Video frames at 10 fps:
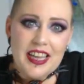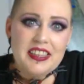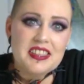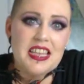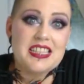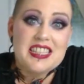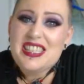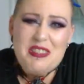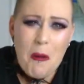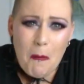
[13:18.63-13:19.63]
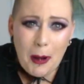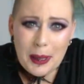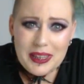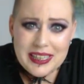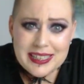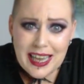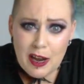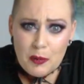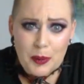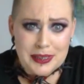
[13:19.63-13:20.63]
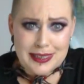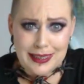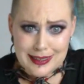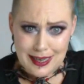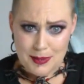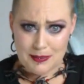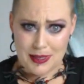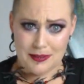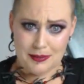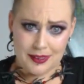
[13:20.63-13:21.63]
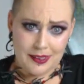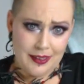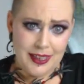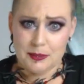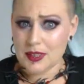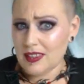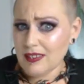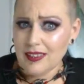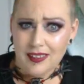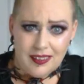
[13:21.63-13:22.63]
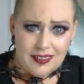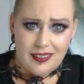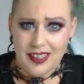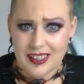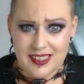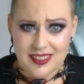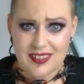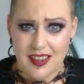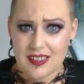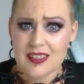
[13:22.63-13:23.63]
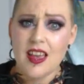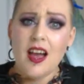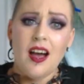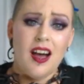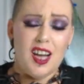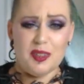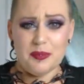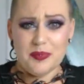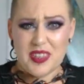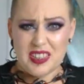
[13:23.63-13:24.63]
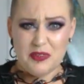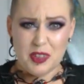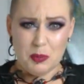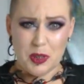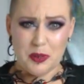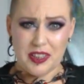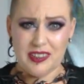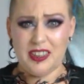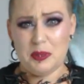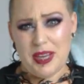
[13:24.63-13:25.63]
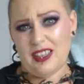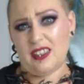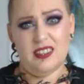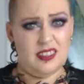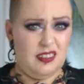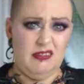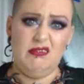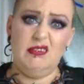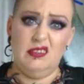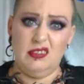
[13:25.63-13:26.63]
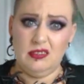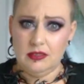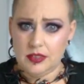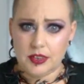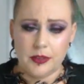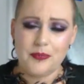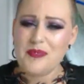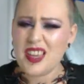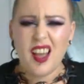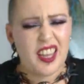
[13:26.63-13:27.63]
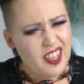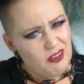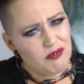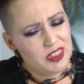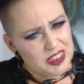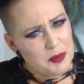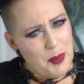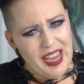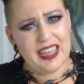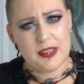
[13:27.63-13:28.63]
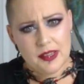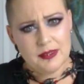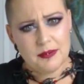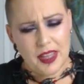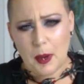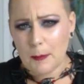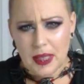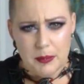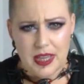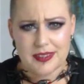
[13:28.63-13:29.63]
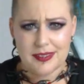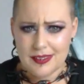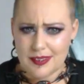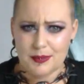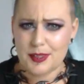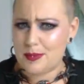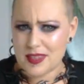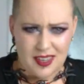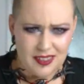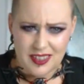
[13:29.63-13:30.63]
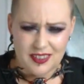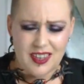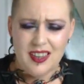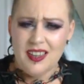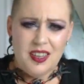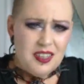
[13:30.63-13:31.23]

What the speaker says: you don't want to lace down when it's that time of the month with the cramps and everything else. Like, it just sucks. And you feel bloated and your back hurts and so I got really bad like PMS symptoms and